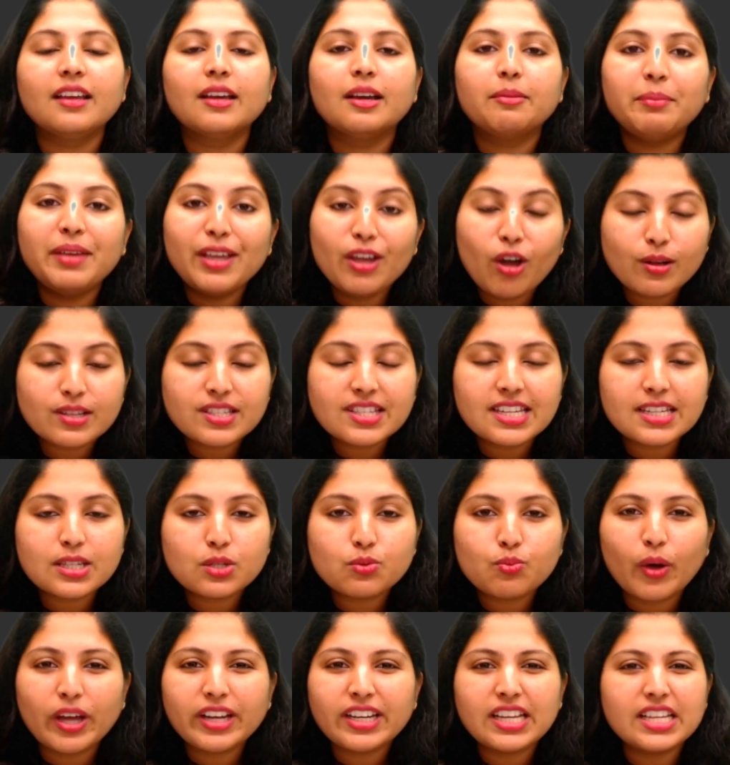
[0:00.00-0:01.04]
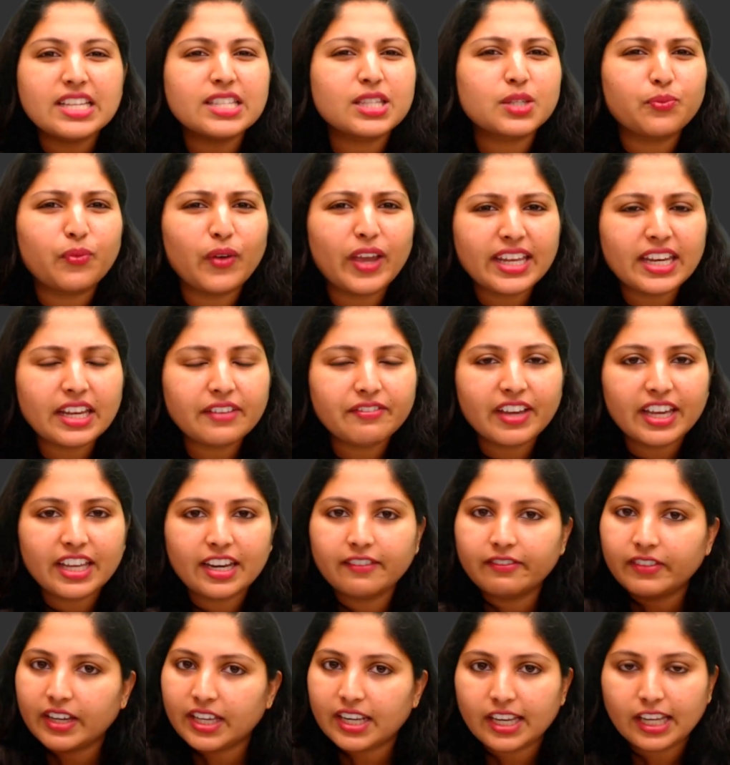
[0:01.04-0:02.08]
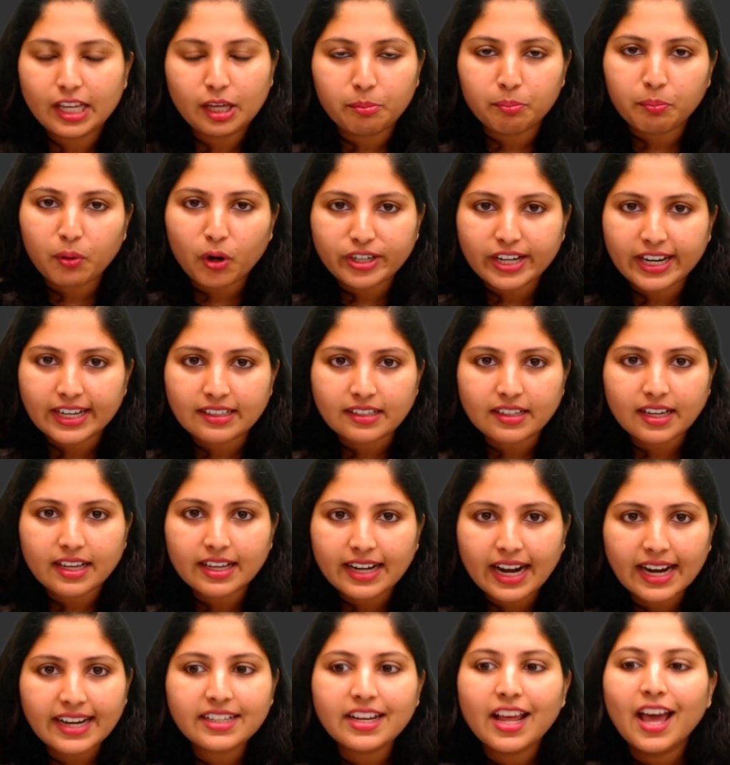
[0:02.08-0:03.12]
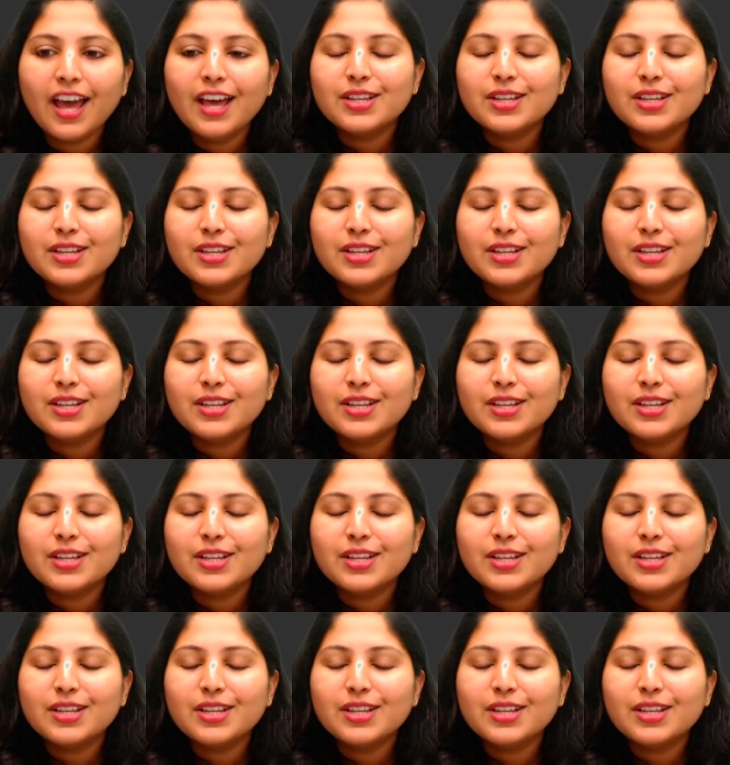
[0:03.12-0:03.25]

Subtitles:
meiosis 1 is very, very, very important, right?